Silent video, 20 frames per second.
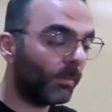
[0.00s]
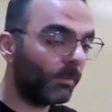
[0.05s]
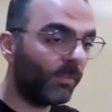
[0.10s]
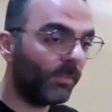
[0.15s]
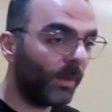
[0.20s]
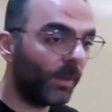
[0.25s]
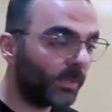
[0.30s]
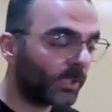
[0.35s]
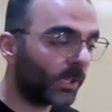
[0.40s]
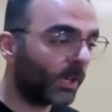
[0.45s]

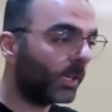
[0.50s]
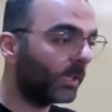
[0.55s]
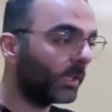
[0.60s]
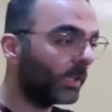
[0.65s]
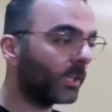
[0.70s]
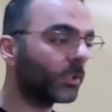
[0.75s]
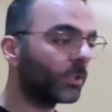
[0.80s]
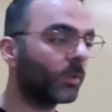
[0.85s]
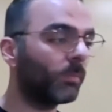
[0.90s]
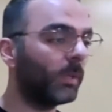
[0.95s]
famous
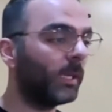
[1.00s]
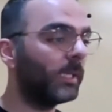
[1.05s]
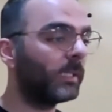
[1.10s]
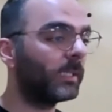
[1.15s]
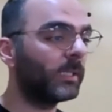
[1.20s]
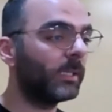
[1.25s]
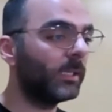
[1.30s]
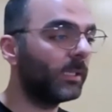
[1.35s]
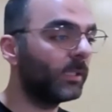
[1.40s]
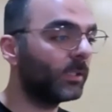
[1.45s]
architectural
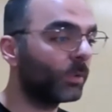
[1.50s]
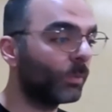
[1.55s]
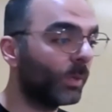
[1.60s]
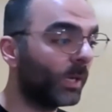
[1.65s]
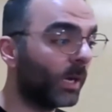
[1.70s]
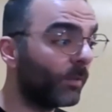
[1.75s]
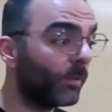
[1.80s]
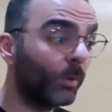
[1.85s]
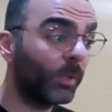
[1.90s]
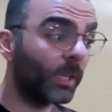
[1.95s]
places,
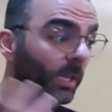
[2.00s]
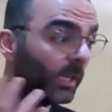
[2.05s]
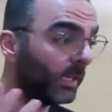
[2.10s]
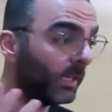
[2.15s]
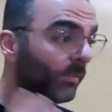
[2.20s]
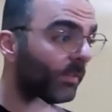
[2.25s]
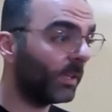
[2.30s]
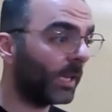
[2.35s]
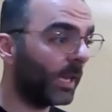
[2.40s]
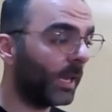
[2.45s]
whatever, without
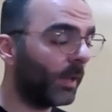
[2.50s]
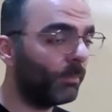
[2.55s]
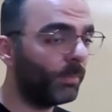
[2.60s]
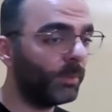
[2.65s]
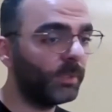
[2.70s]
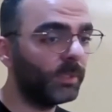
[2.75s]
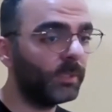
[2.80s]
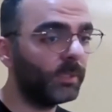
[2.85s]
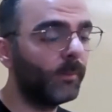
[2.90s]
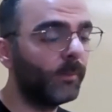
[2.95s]
leaving
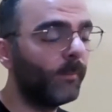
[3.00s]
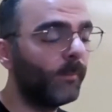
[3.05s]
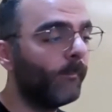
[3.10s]
campus.